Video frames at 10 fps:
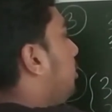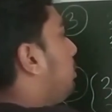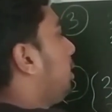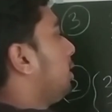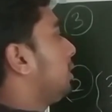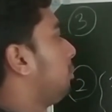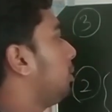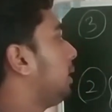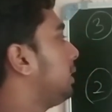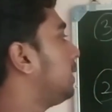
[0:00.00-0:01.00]
For
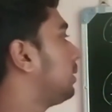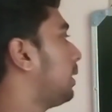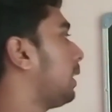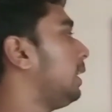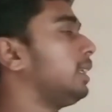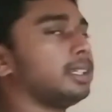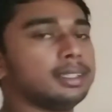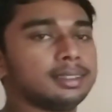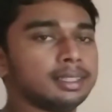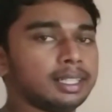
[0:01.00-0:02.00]
example, in the second
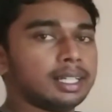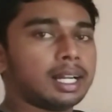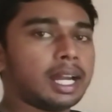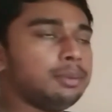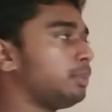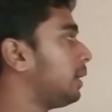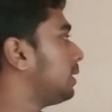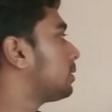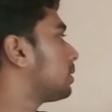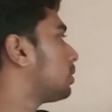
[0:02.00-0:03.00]
case, I
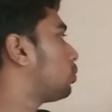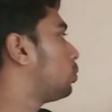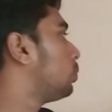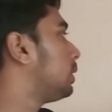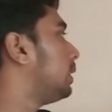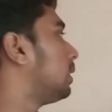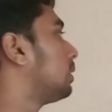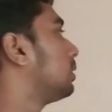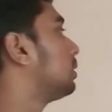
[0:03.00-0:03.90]
placed 2 here,